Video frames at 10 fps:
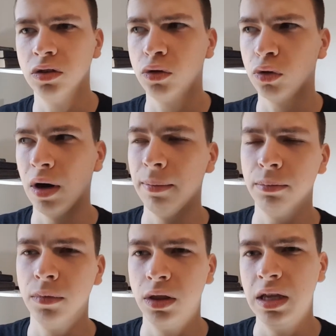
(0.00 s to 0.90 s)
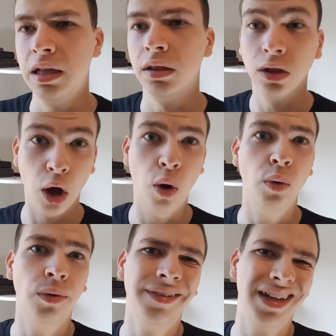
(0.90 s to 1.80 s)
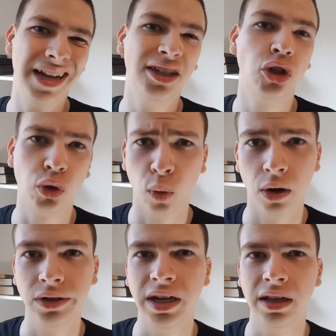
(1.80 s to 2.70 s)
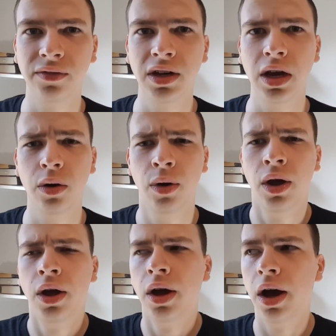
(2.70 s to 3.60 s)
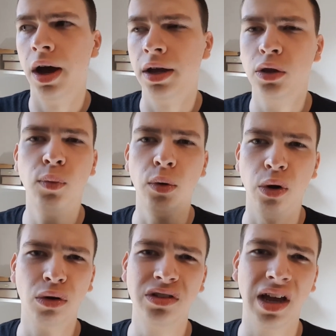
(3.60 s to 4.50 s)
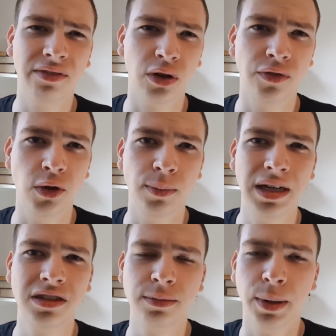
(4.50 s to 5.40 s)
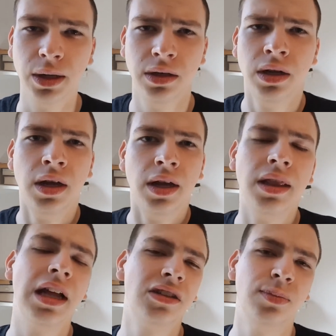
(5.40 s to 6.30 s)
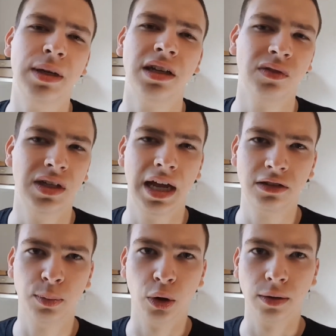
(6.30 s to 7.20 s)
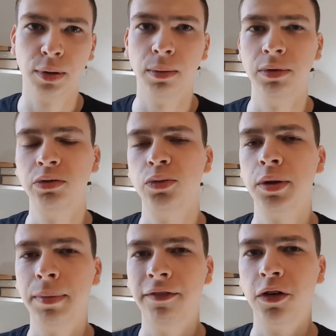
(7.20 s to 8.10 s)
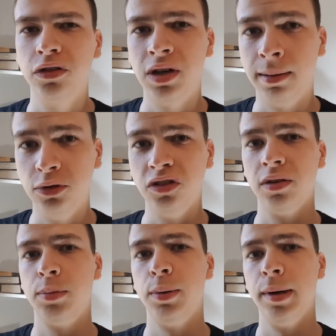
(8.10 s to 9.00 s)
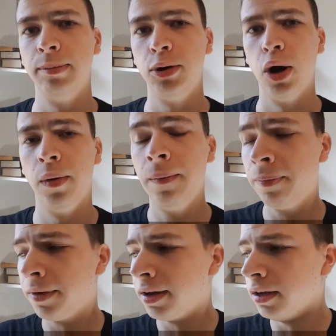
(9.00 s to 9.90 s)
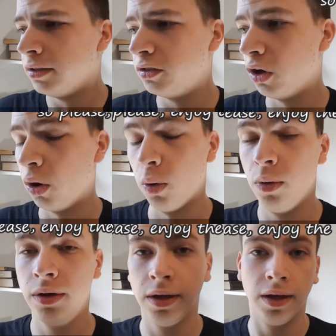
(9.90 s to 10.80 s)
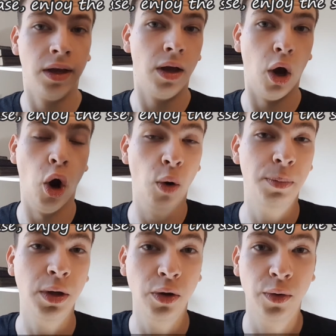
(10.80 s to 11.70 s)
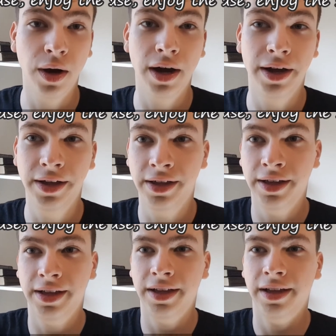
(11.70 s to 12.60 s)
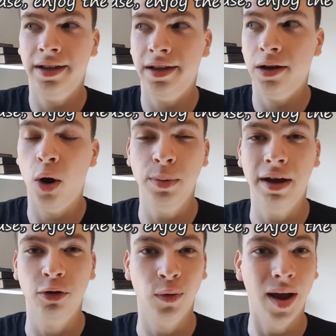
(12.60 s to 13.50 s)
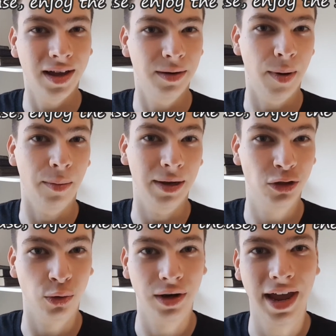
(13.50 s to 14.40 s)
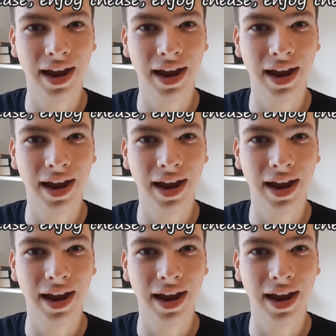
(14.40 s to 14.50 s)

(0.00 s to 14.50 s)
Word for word: crap, the low ish quality on the video. Uh, you won't notice it after a few minutes, but that's because of an exporting problem. It was one of my first times using Premiere Pro. So, hope you uh, Hope you have a riot about my short